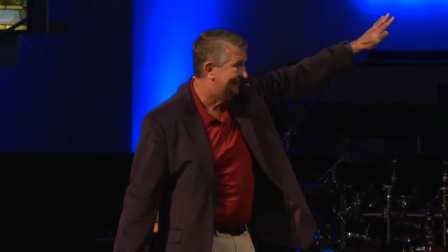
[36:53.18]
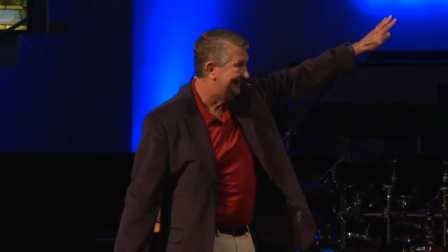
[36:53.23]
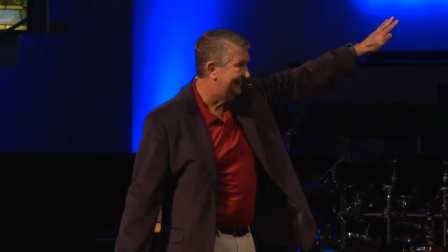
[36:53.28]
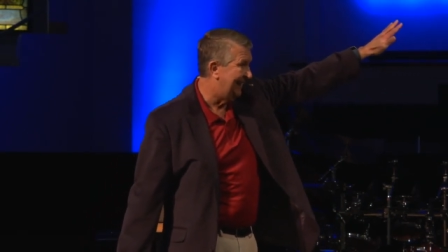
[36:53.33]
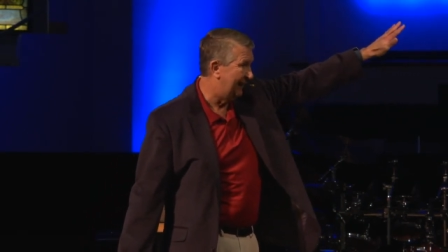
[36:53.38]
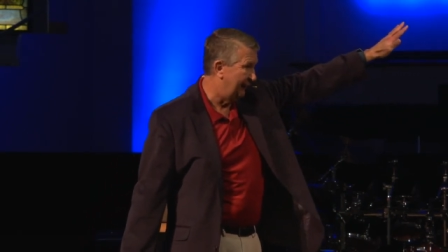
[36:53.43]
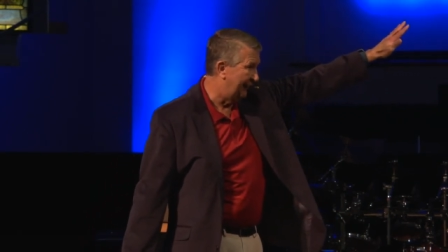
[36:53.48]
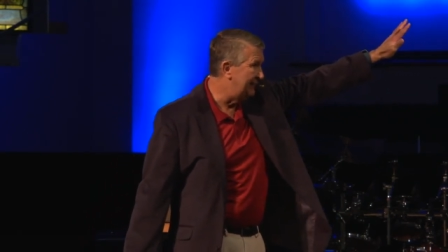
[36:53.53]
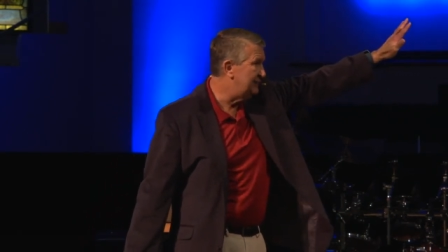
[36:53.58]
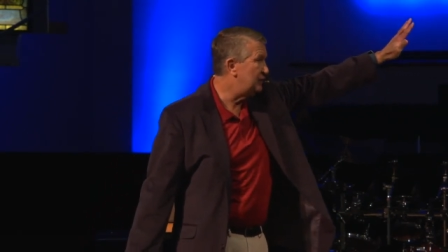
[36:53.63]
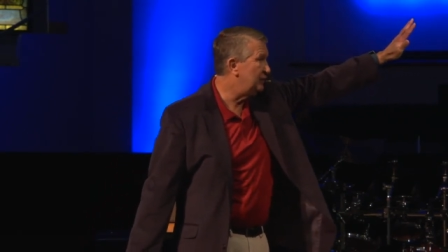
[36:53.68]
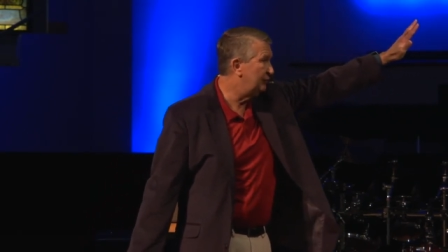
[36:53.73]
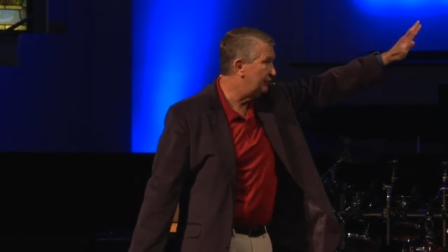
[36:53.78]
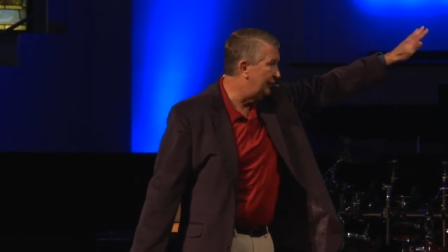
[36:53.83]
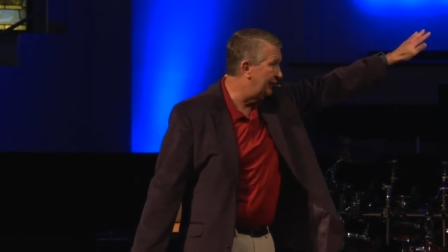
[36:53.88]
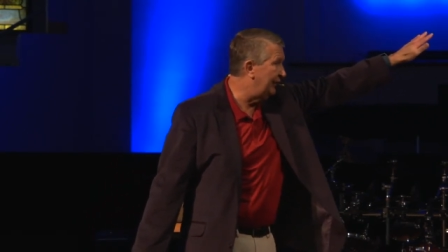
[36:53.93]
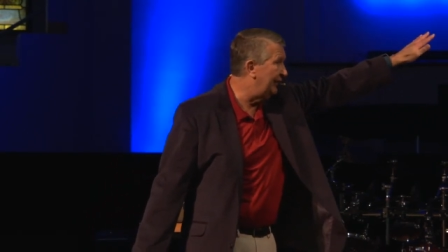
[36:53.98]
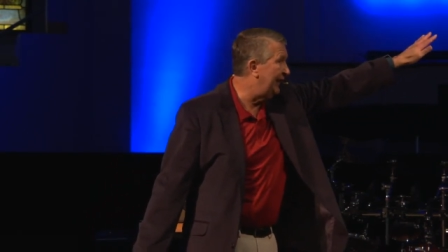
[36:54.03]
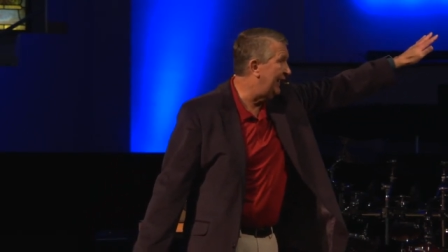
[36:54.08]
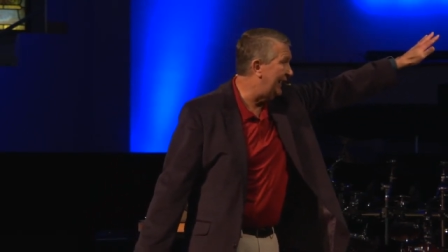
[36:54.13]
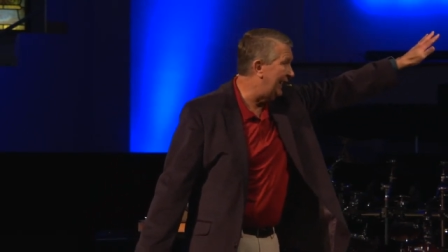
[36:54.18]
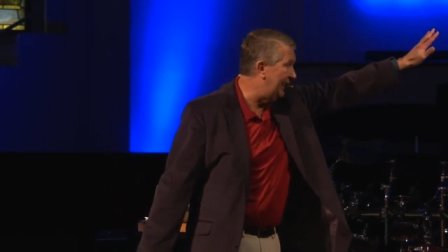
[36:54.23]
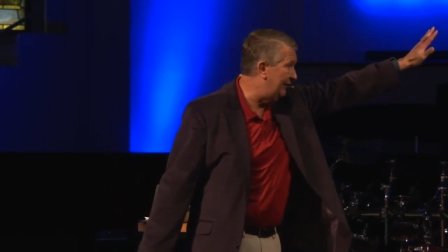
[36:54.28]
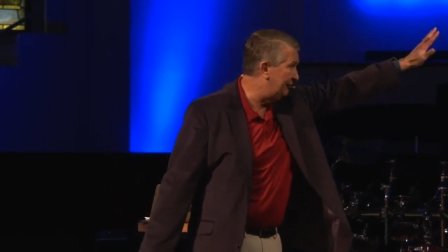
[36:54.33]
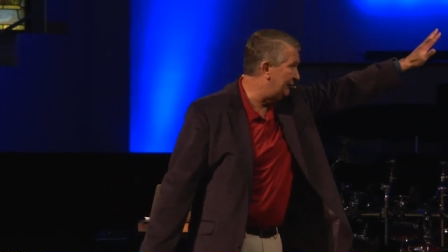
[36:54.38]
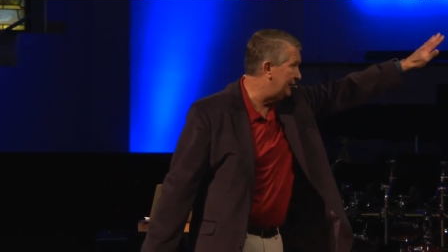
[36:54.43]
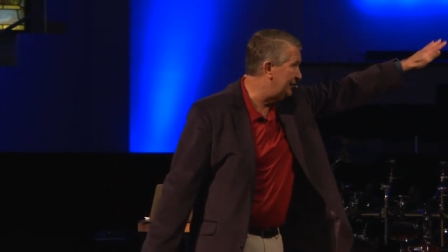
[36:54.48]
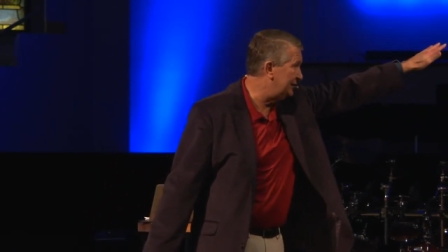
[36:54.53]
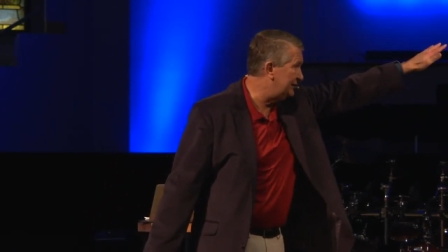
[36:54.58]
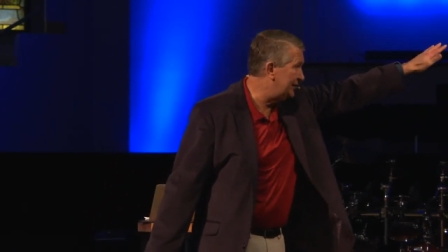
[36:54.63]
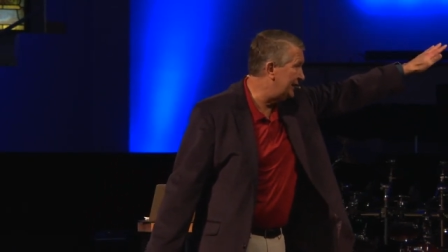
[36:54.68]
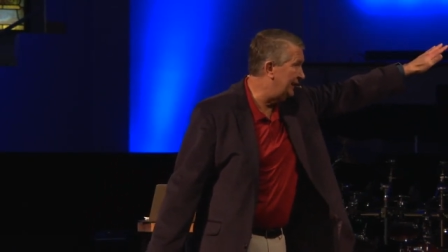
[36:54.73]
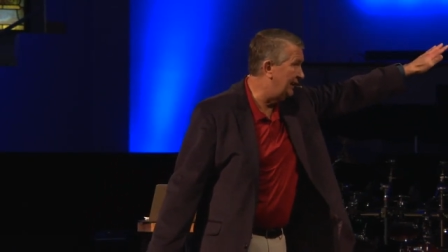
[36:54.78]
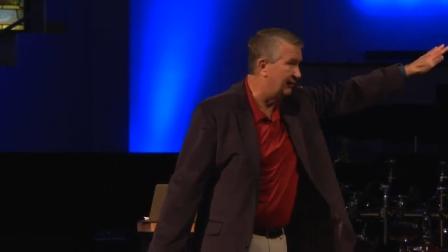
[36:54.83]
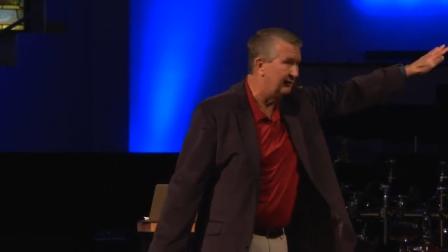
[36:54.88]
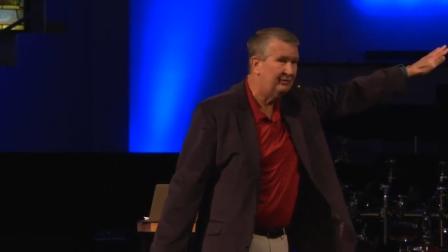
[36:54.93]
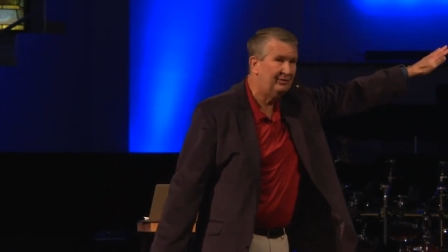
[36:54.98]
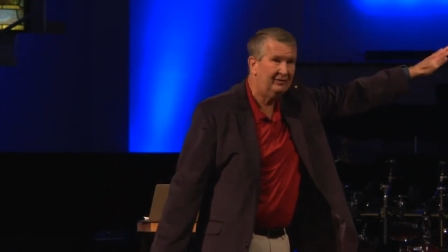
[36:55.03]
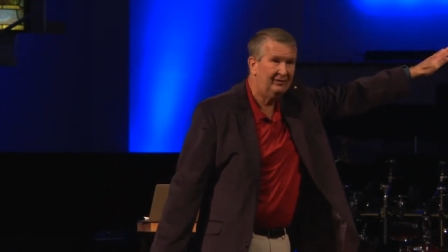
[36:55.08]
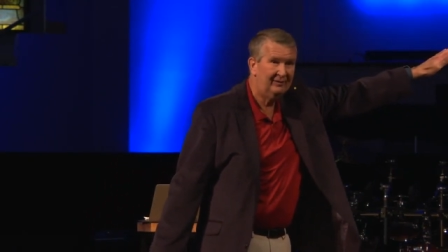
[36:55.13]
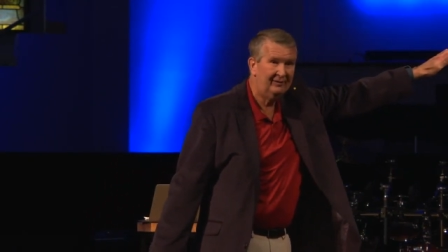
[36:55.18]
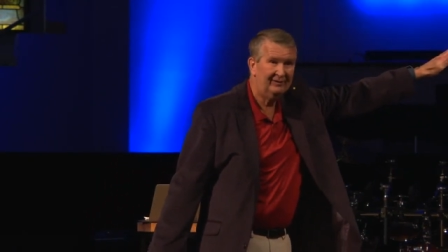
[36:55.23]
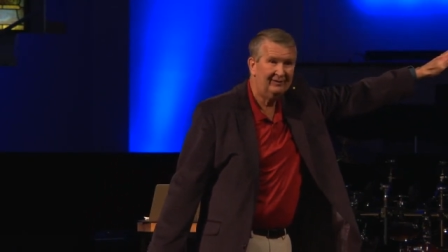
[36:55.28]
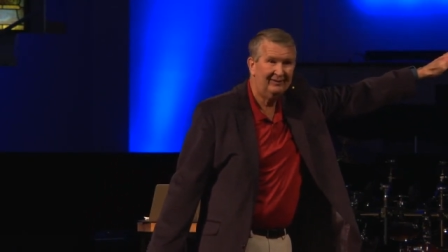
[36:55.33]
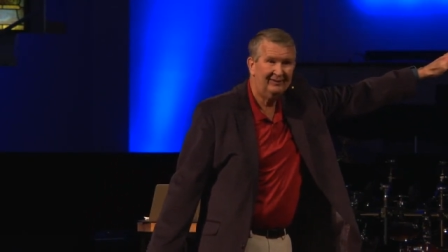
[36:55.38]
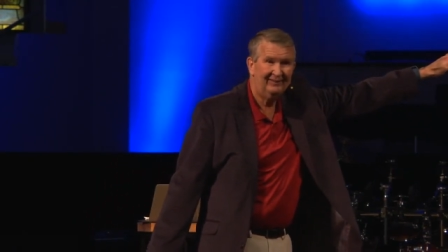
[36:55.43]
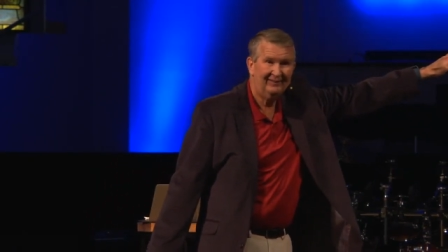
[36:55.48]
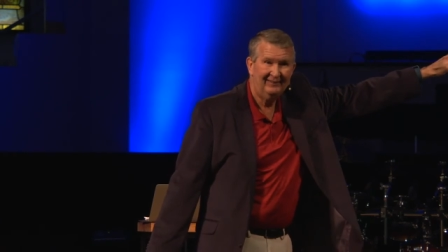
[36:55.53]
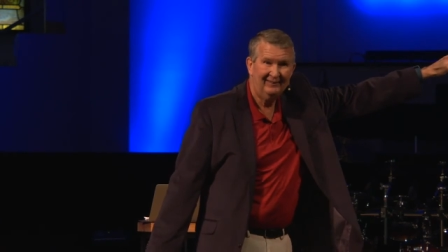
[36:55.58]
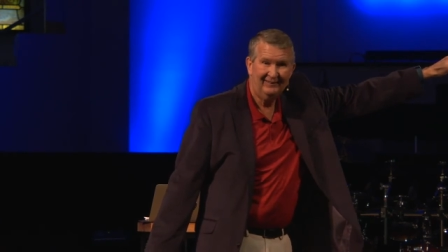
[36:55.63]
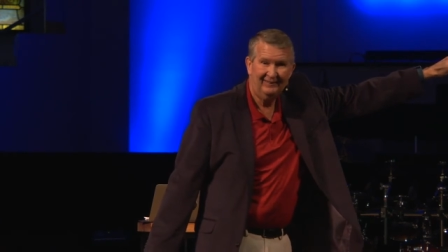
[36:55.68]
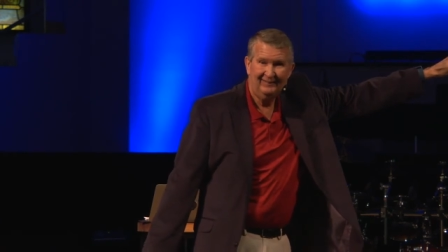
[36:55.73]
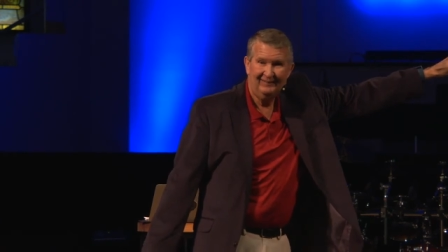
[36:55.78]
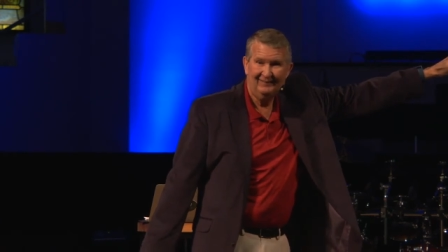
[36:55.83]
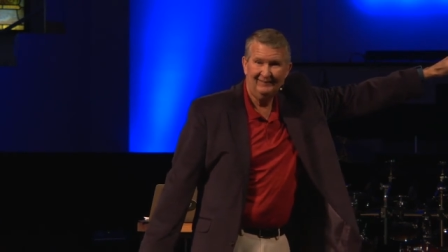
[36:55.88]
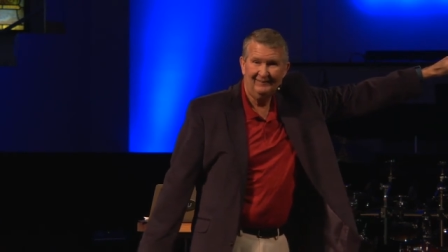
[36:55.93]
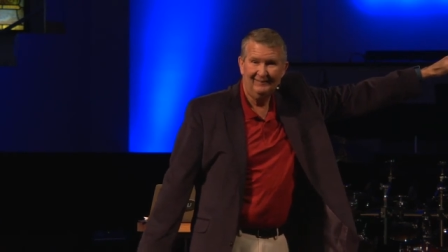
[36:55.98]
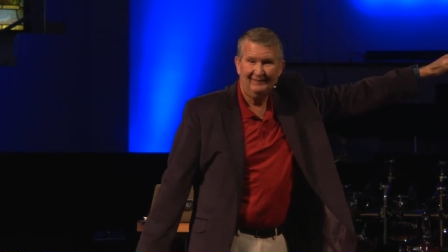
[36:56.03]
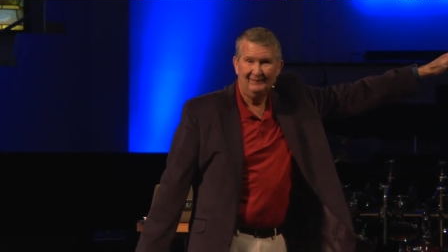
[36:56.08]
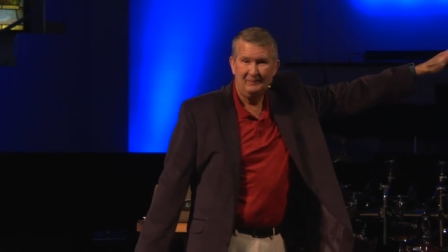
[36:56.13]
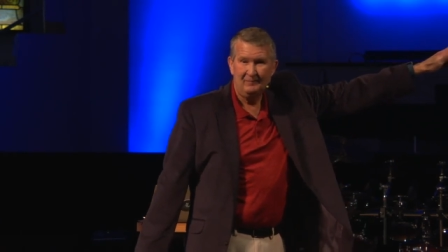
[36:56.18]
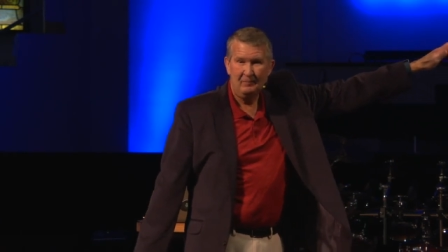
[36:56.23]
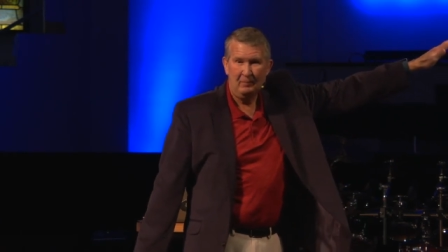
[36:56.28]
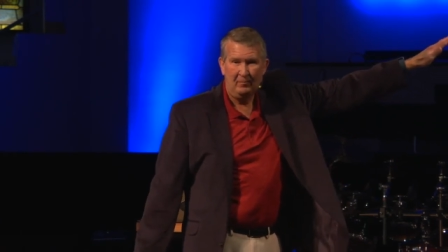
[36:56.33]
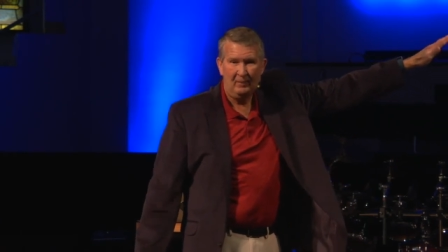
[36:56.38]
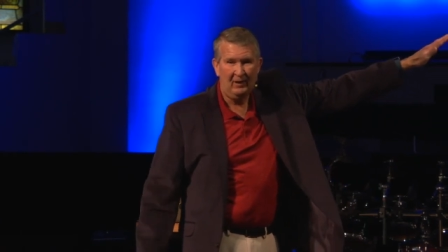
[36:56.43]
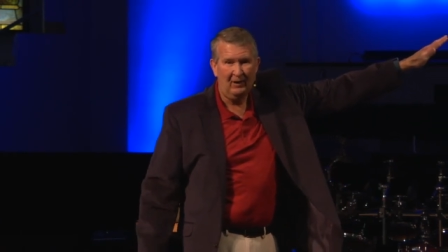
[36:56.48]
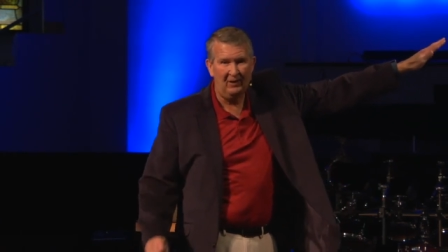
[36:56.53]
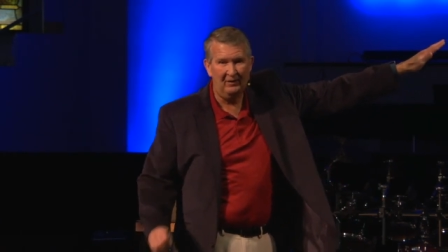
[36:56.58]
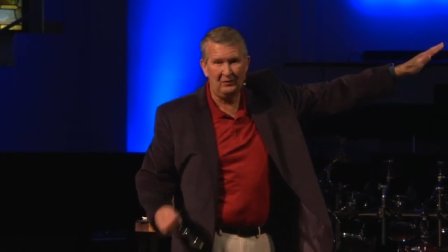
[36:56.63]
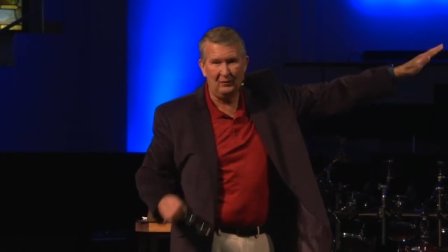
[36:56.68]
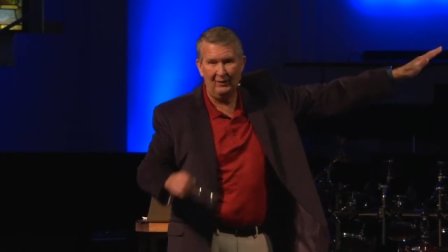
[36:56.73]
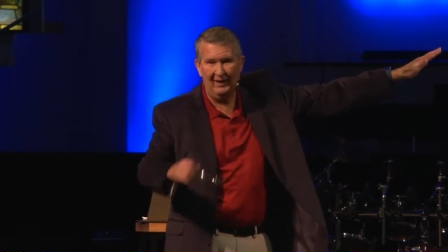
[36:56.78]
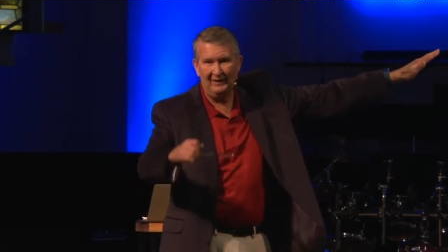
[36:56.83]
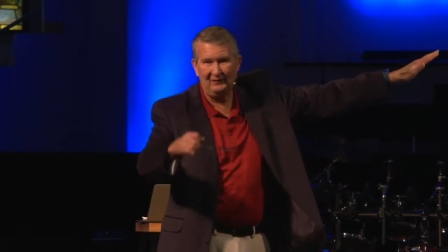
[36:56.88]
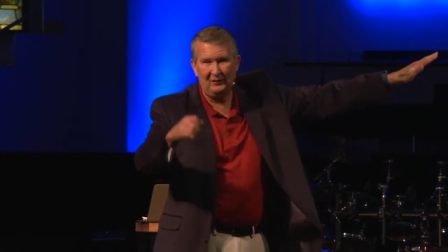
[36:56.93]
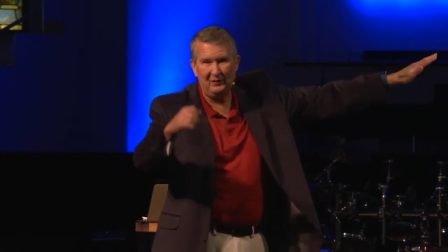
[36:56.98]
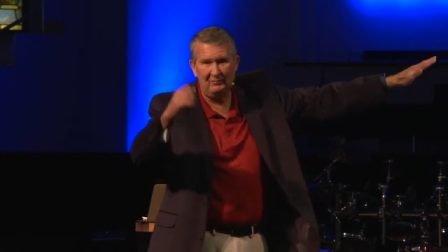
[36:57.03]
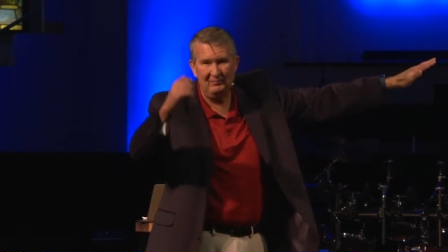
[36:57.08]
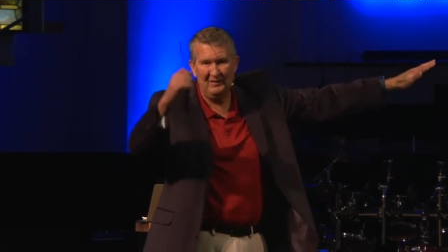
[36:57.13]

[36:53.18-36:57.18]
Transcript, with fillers: I'll let you figure that out for yourself. Our director of